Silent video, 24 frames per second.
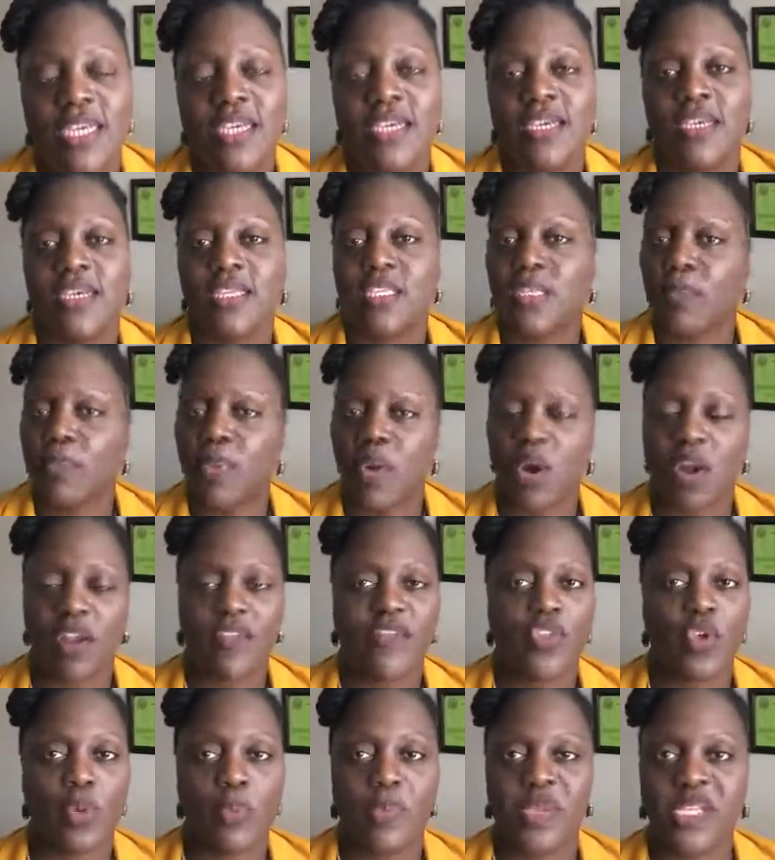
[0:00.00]
It's a part of
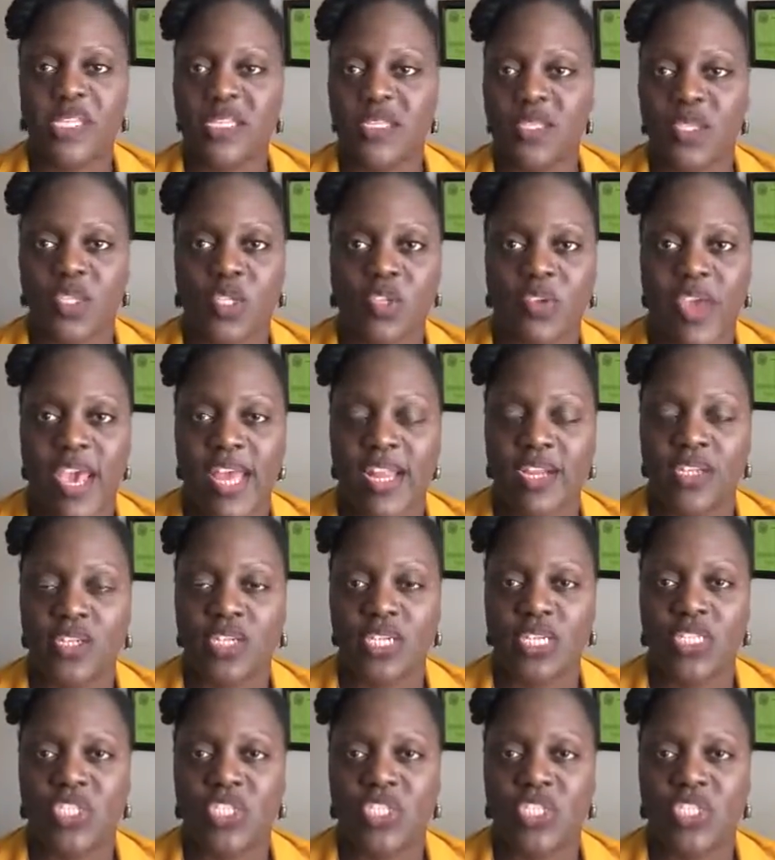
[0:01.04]
your business strategy.